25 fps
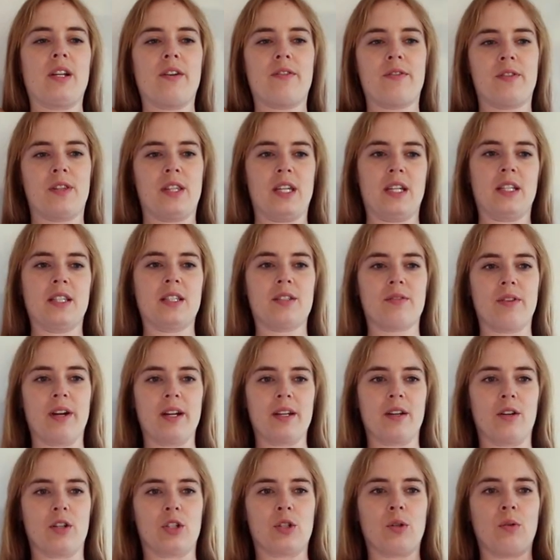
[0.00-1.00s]
lift this,
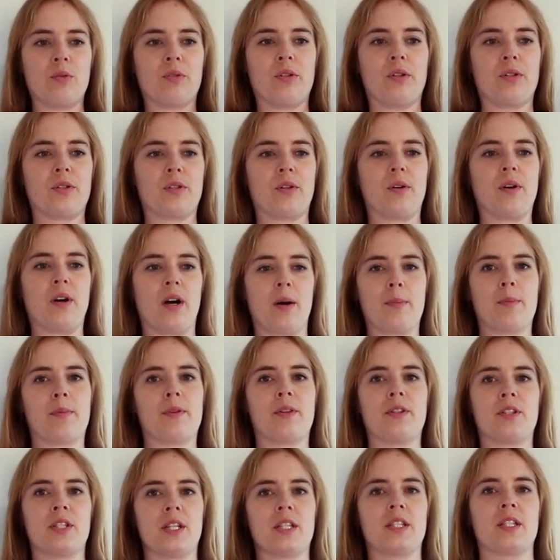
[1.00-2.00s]
right, your shoulders go up,
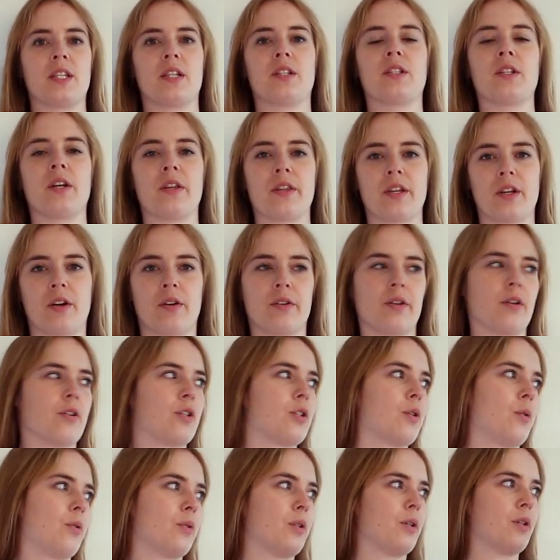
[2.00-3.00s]
and since there's nothing on your
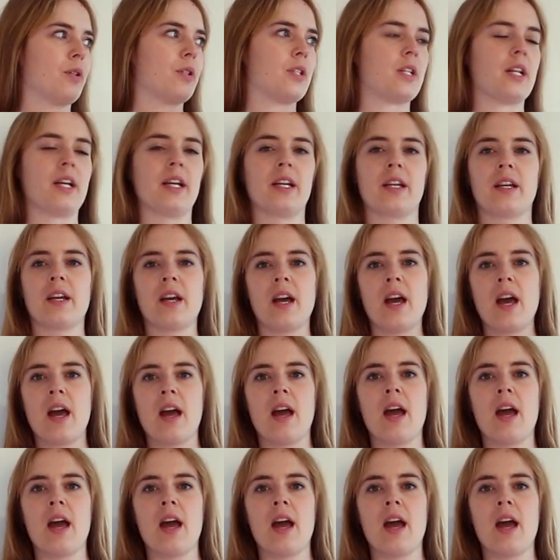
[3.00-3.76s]
shoulders, like